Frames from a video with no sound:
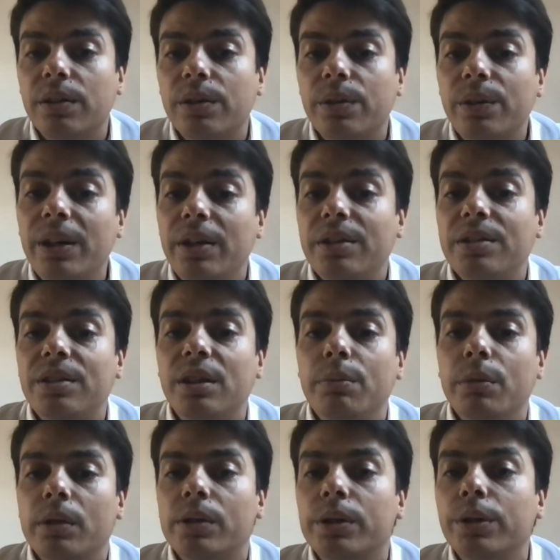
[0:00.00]
really
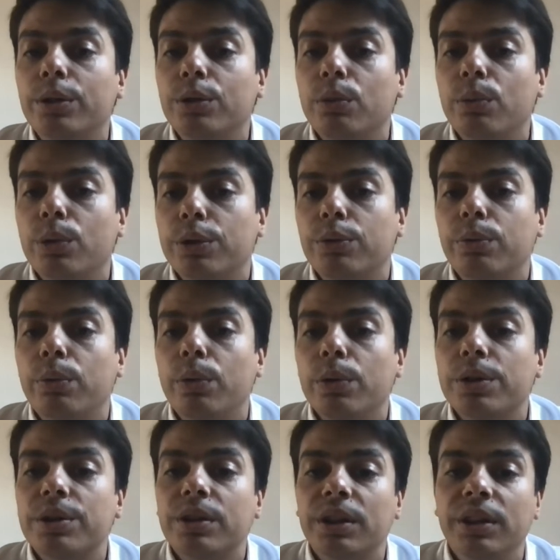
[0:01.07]
similar to what
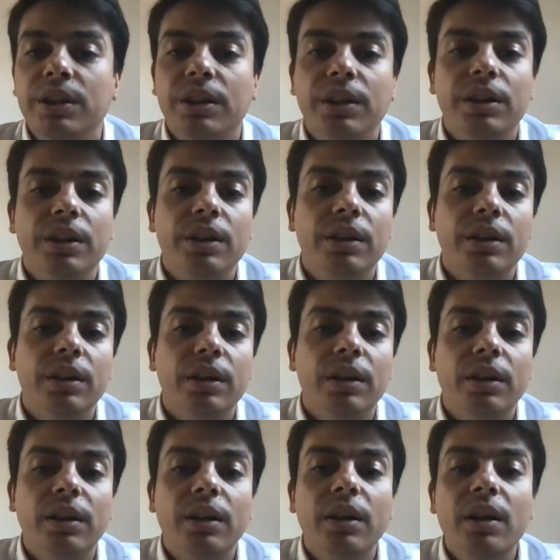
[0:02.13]
was
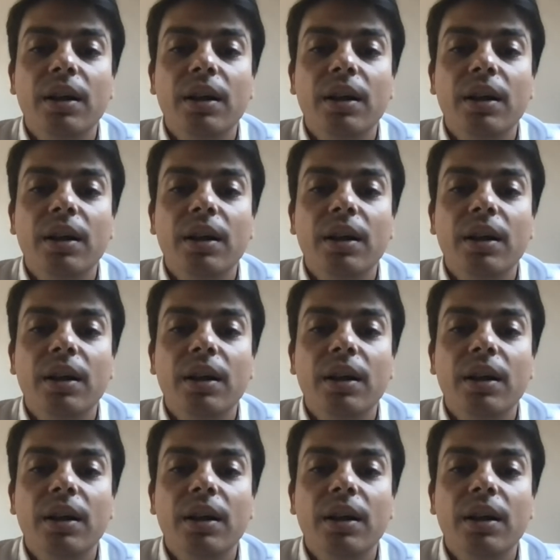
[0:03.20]
in